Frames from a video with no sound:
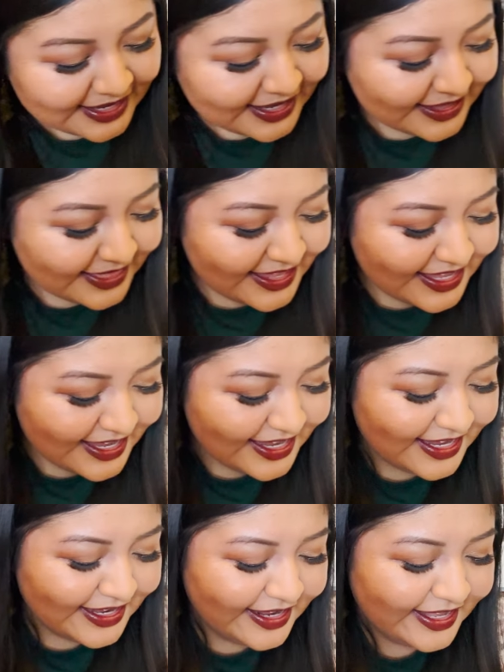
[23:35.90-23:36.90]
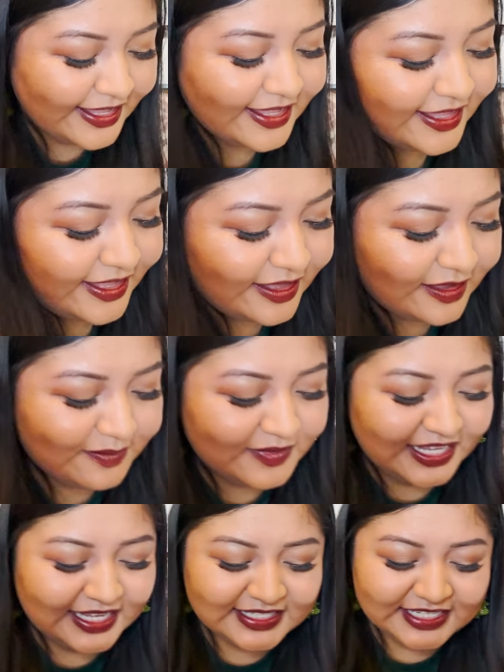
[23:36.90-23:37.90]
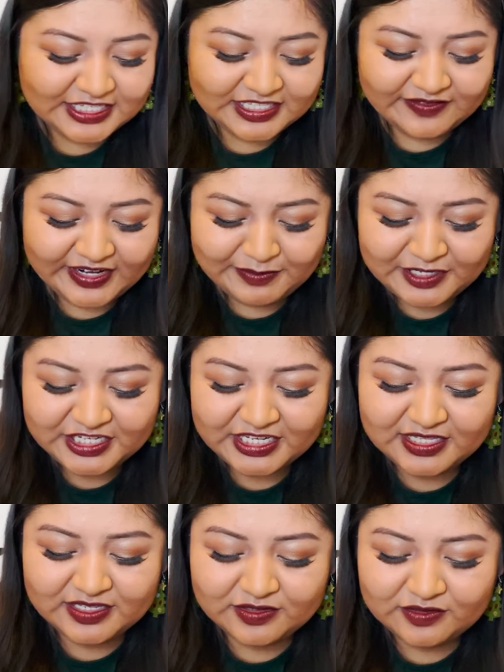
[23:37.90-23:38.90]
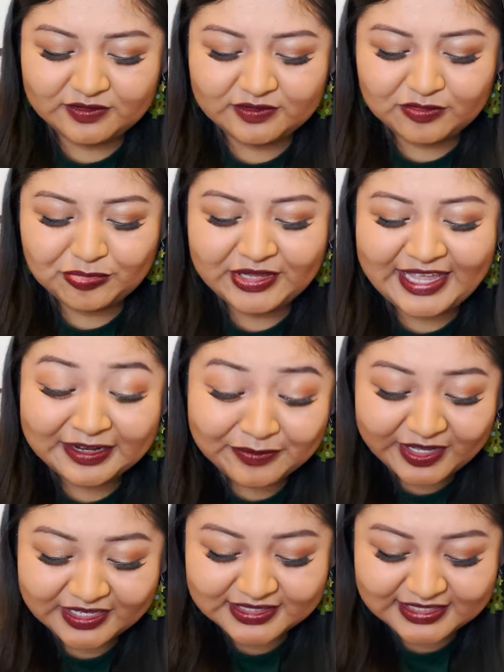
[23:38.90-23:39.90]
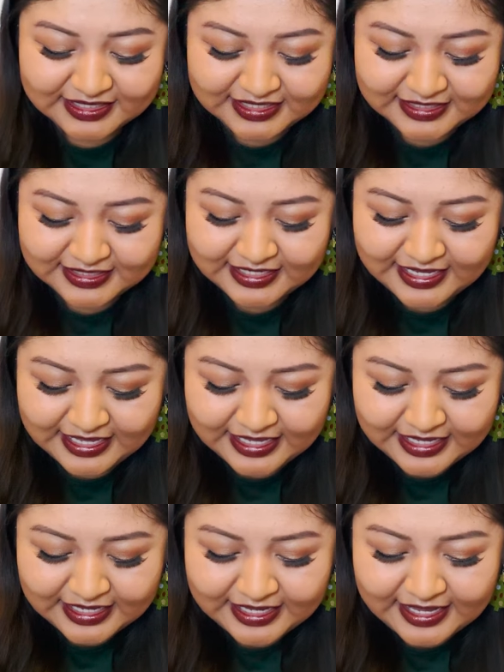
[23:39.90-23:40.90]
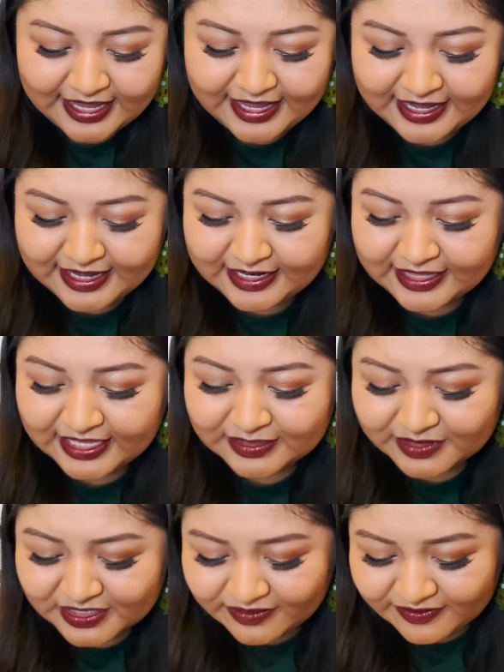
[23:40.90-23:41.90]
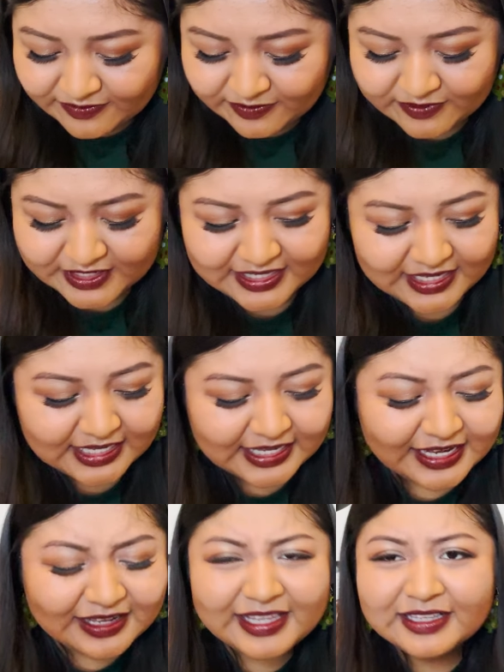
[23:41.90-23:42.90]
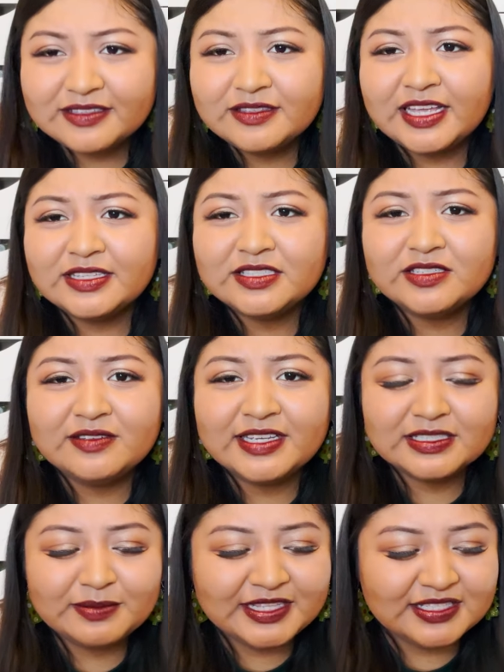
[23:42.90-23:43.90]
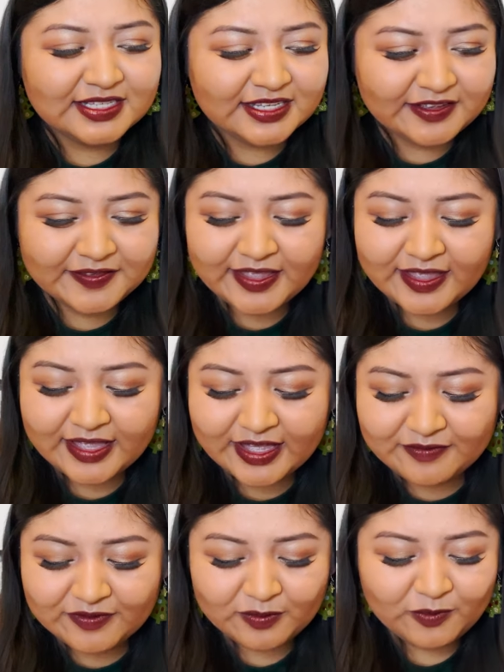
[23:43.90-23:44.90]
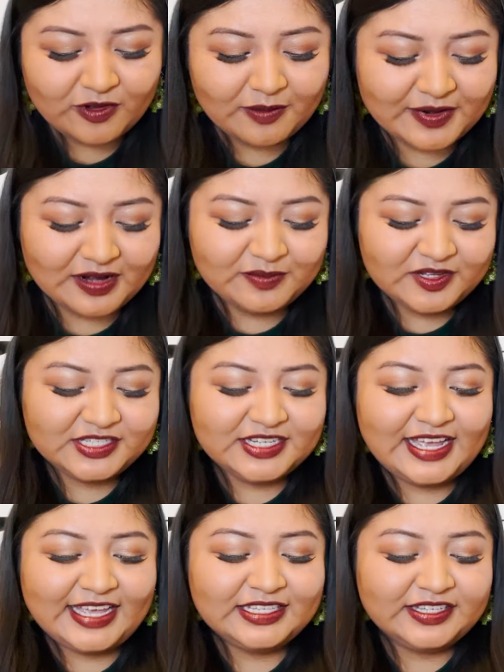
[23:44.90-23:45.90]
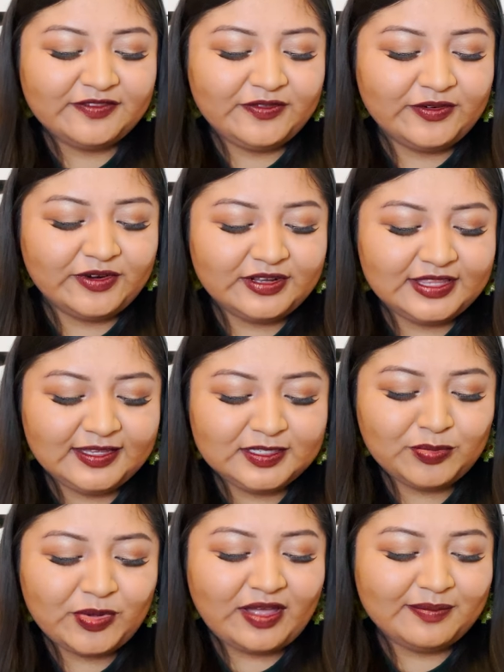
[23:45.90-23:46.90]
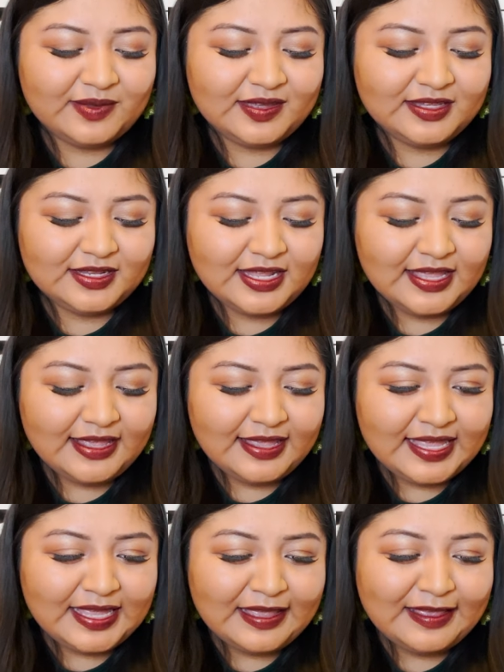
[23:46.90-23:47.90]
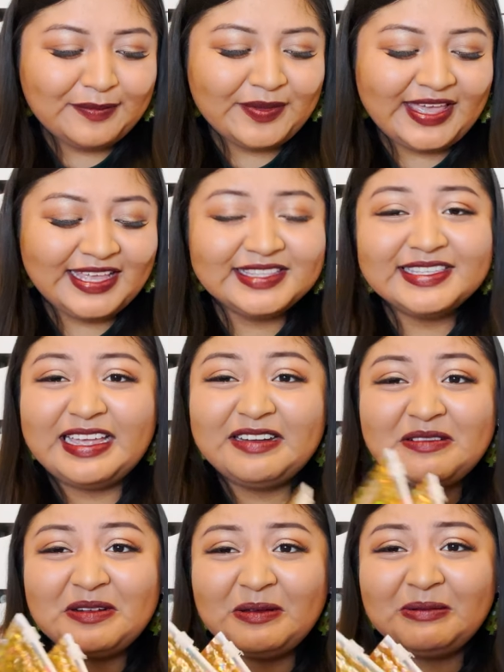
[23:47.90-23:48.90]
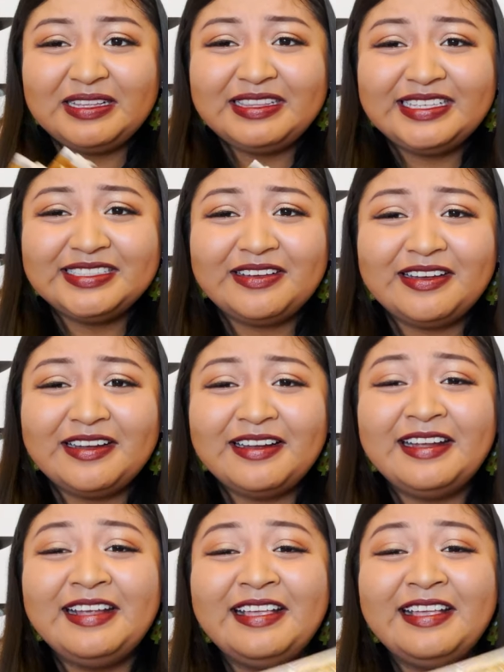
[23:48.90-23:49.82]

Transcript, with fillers: And then, um, like I said, she's very much into blind boxes. And these ones are really kind of like not too expensive um, from Walmart, but she asked for these Poppet pets. I don't know what these are.